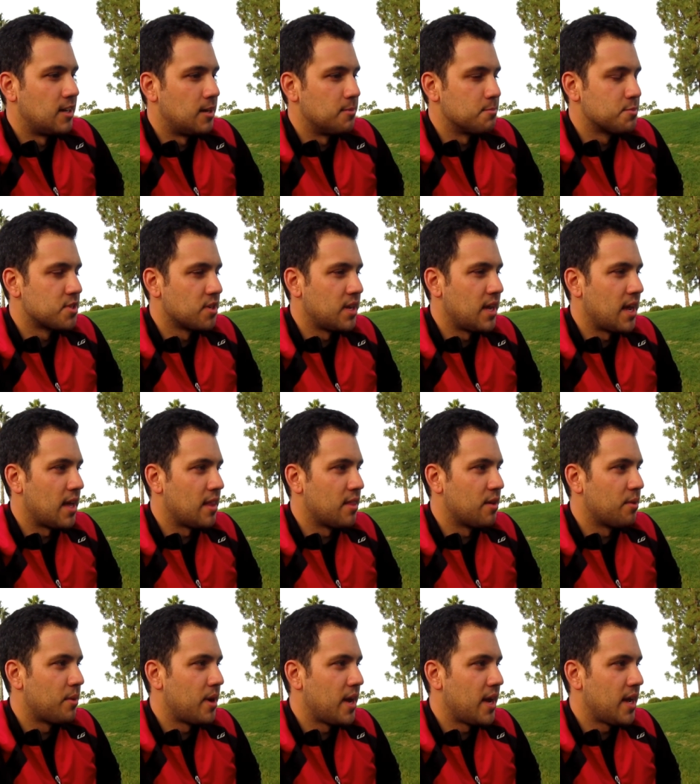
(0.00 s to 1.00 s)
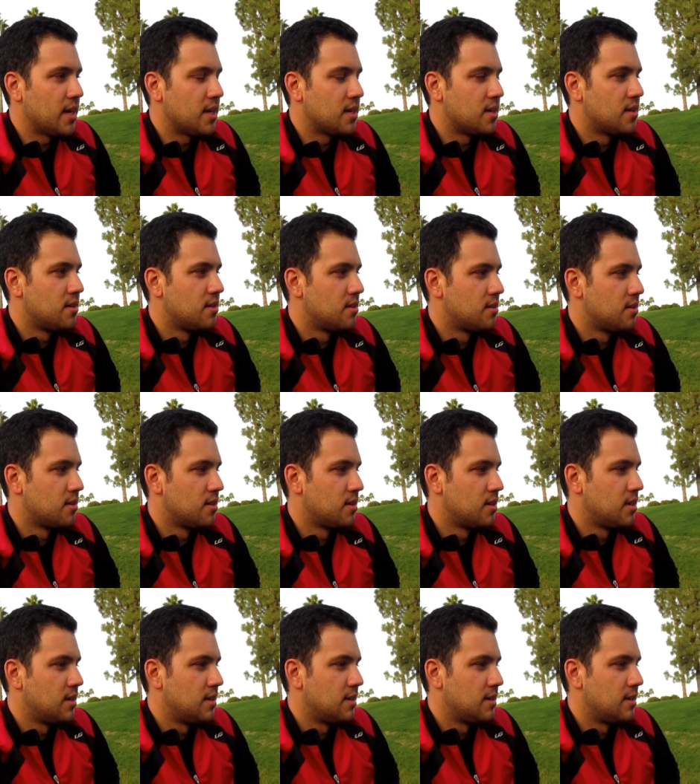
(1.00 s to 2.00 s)
So yeah, the weight,
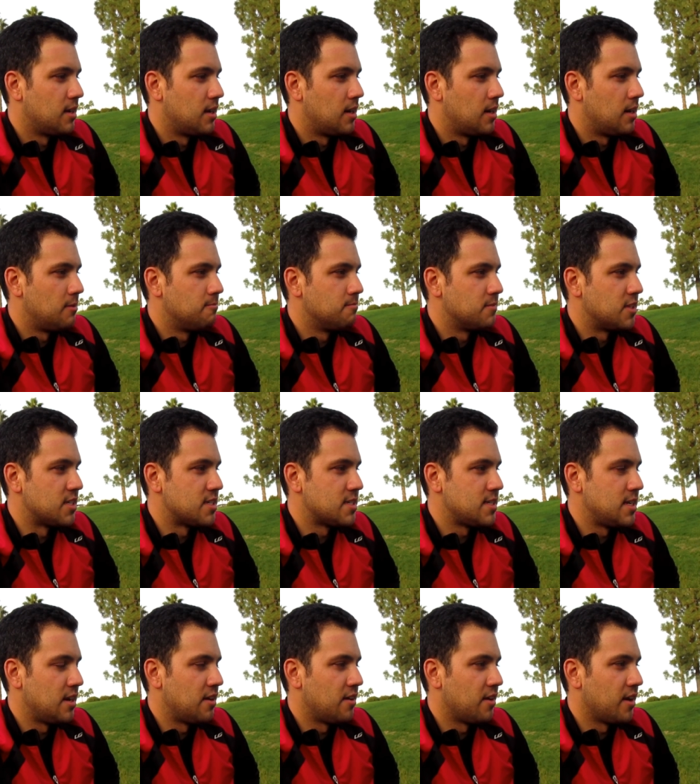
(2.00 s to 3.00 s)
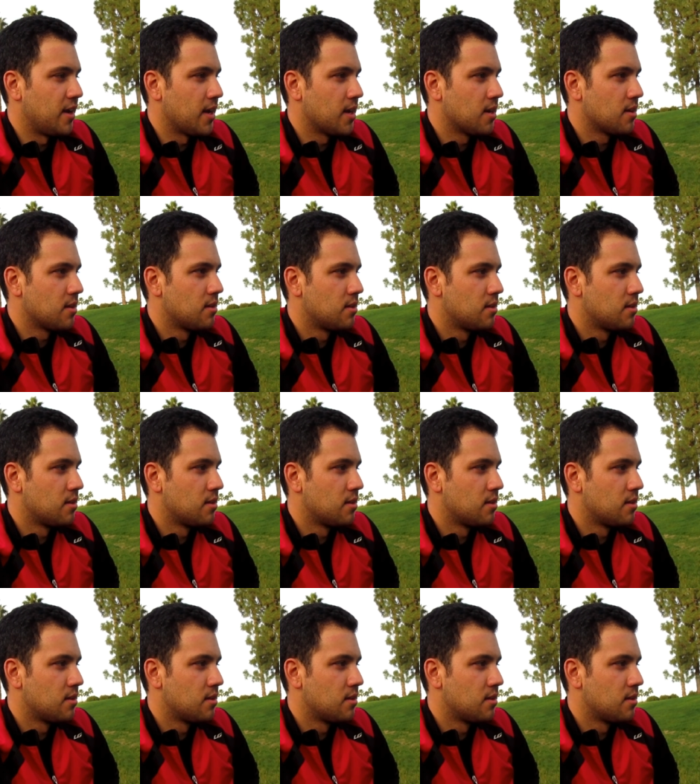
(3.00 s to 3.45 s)
the steering,